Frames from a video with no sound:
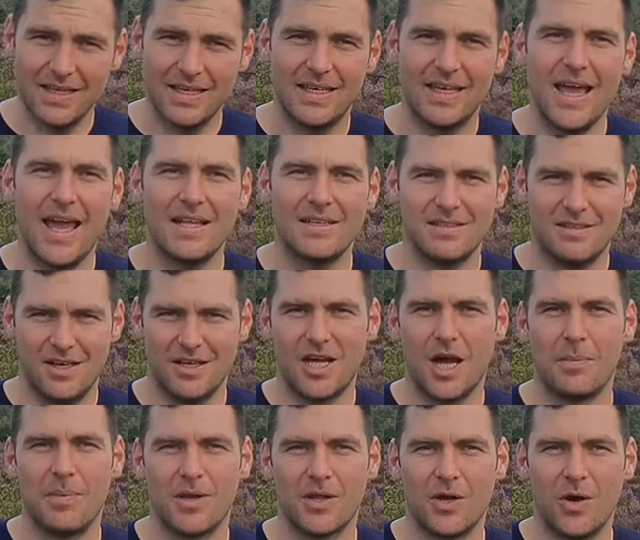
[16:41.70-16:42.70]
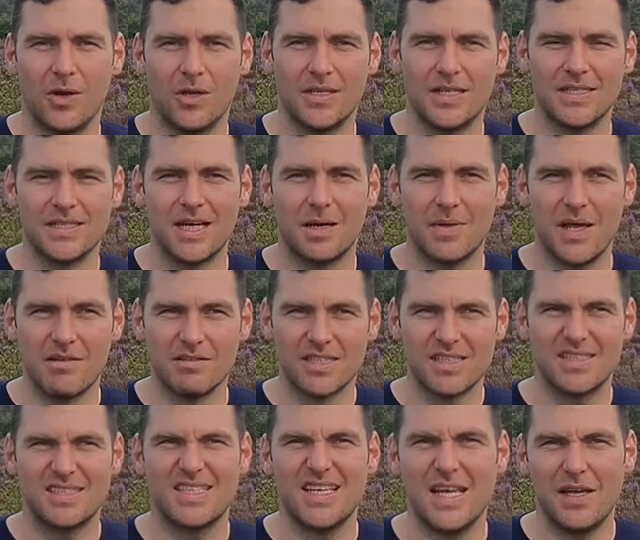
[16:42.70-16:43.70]
get a couple of colonies up there and
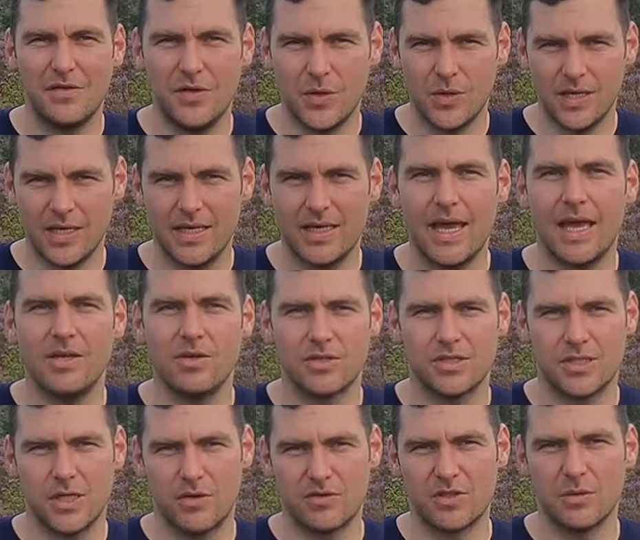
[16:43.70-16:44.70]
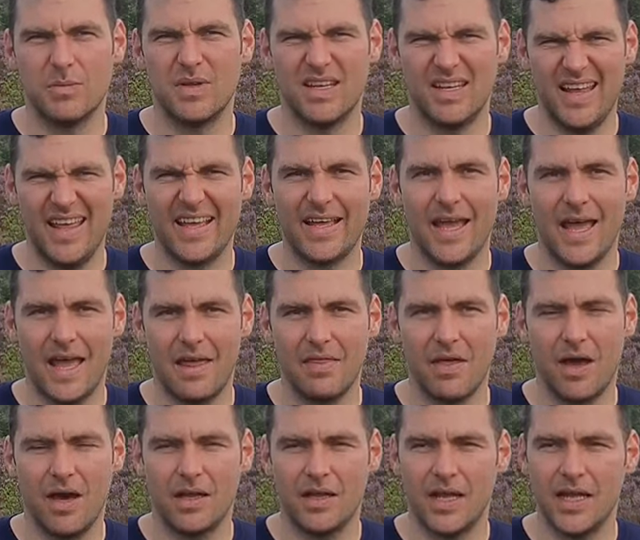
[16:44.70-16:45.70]
see if you can get yourself some Ling
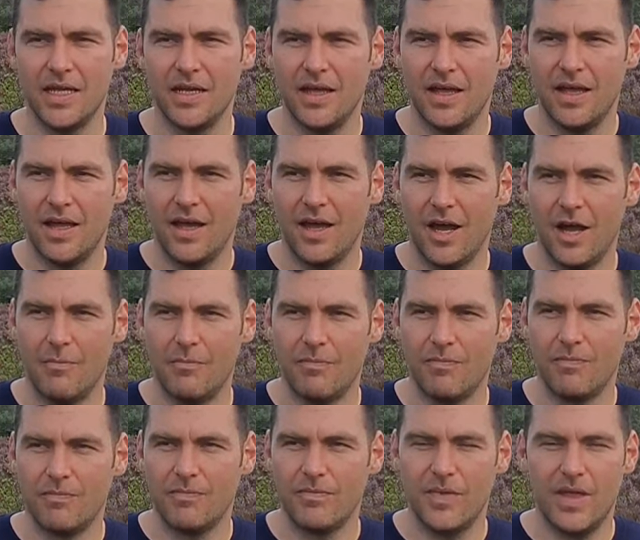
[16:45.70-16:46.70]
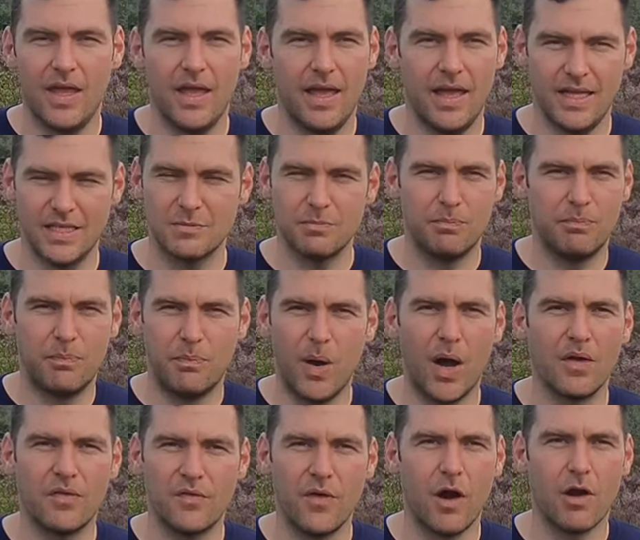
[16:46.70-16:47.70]
heather honey. It's
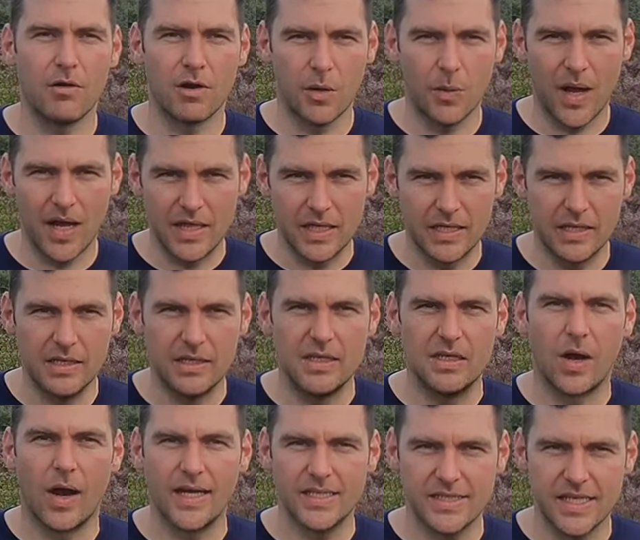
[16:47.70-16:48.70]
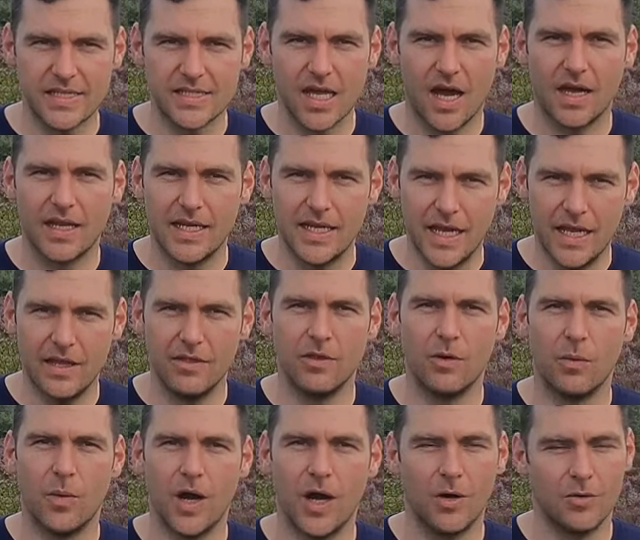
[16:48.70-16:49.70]
by far and away the nicest honey in
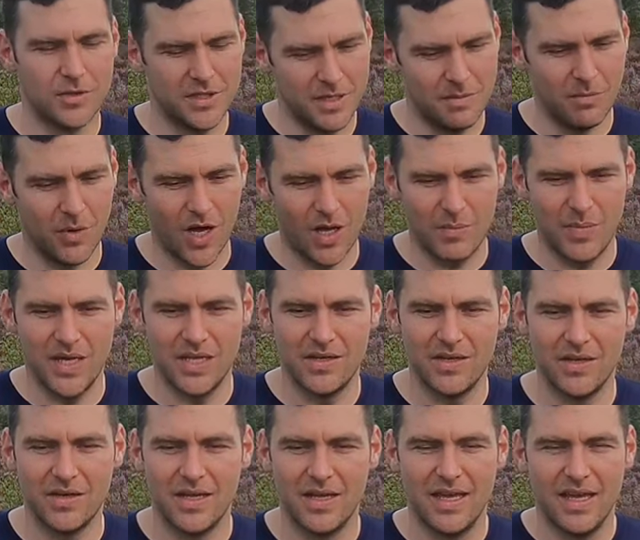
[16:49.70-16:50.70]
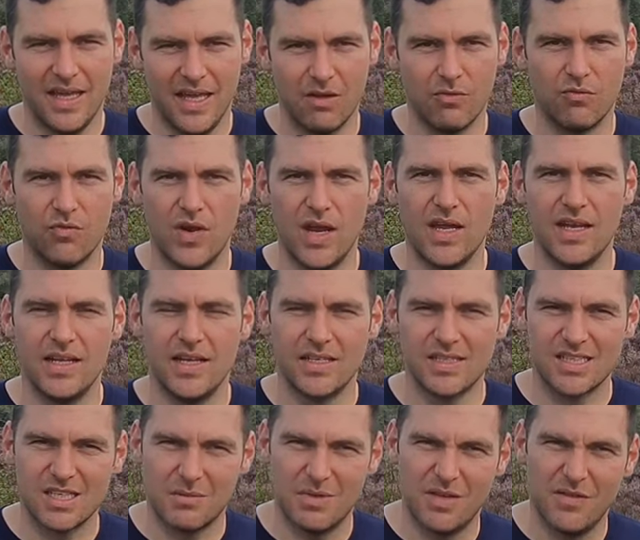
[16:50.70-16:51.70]
the world, in my opinion. It really
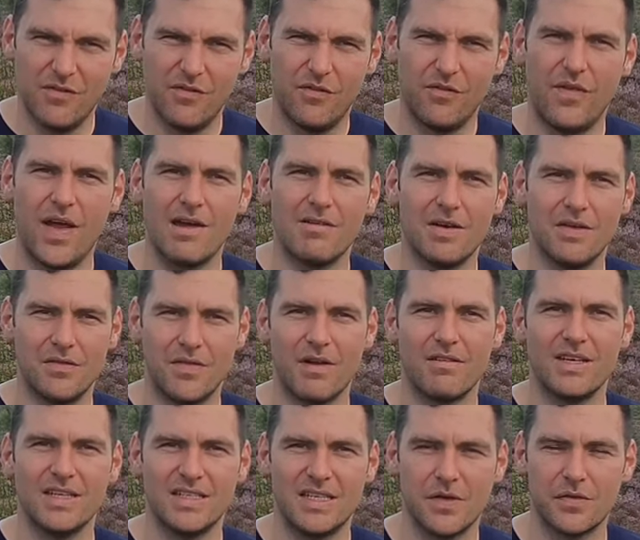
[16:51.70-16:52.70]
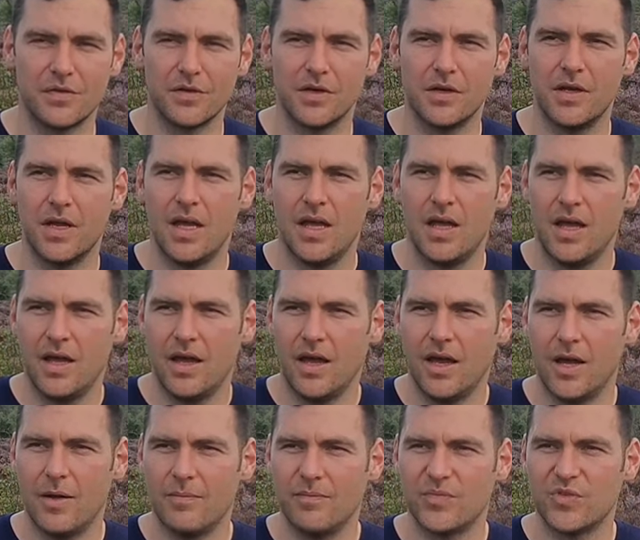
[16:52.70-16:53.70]
is something very, very different.
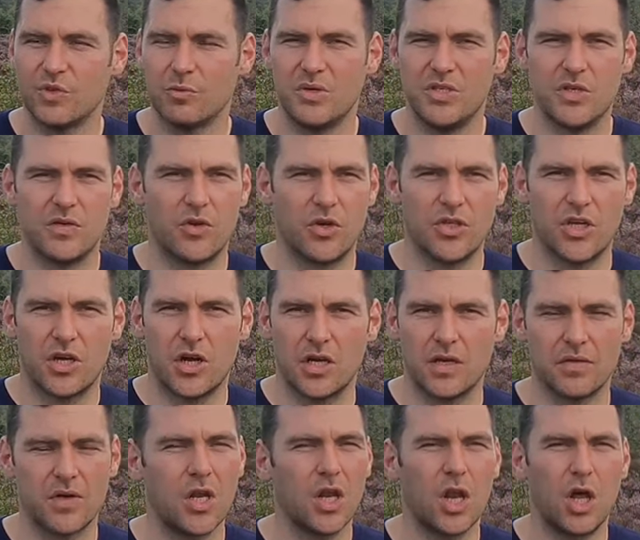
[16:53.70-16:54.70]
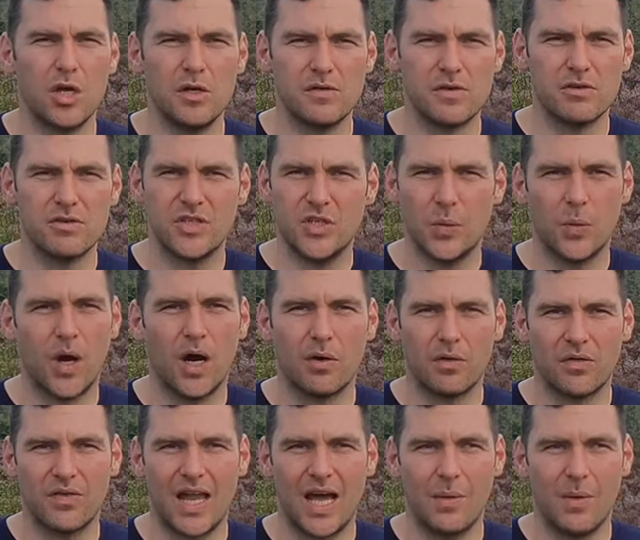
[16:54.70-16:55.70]
I mean, you've got your kind of clover and your
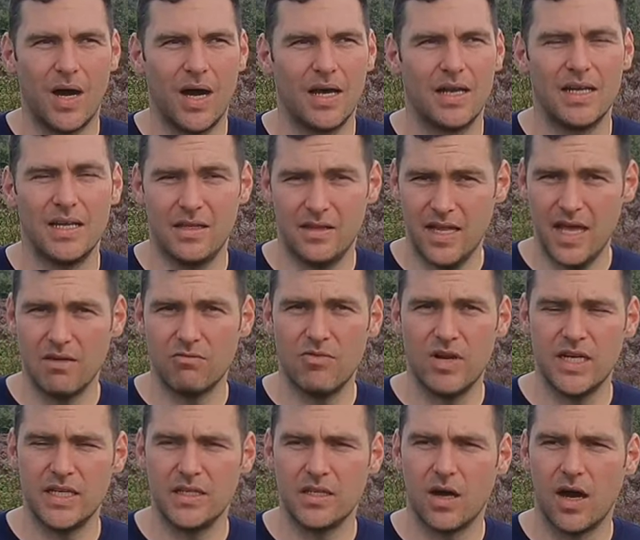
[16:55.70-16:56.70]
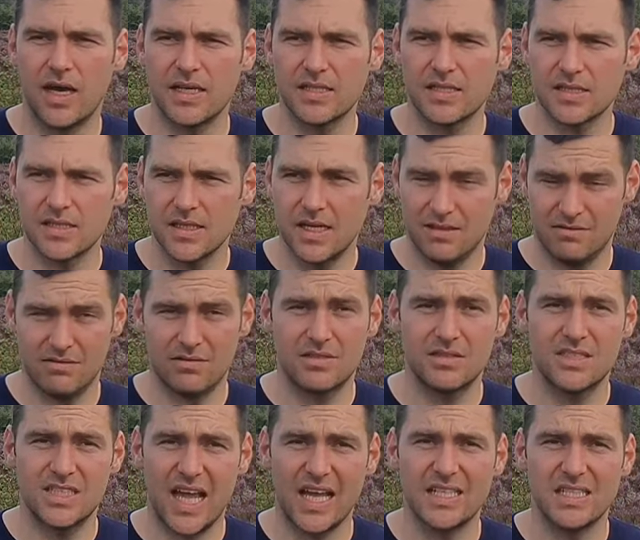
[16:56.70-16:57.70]
wildflower honey, and they're really nice and
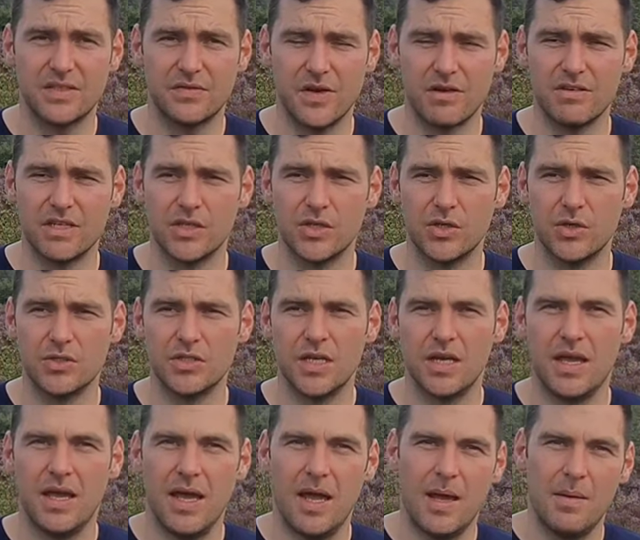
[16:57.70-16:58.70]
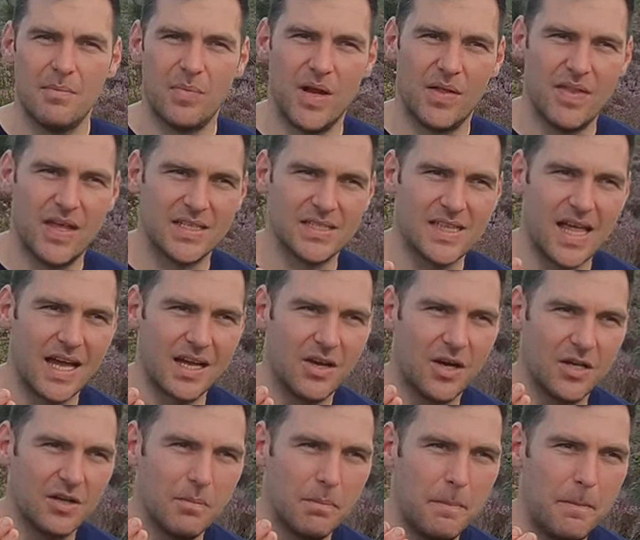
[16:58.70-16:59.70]
taste very good, but there's that
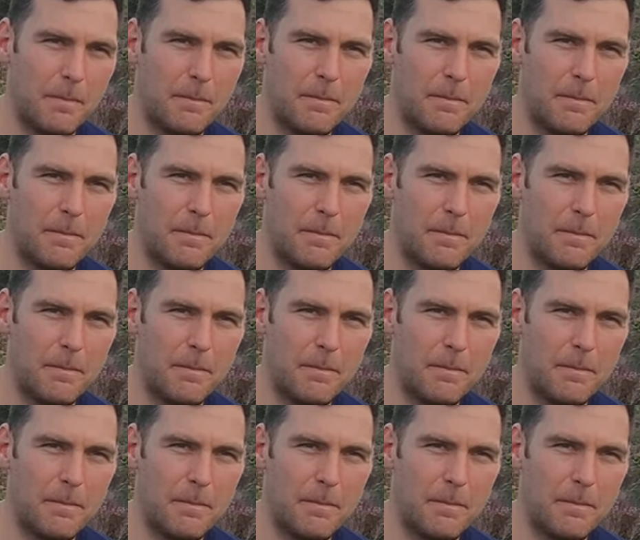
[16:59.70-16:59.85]
kind of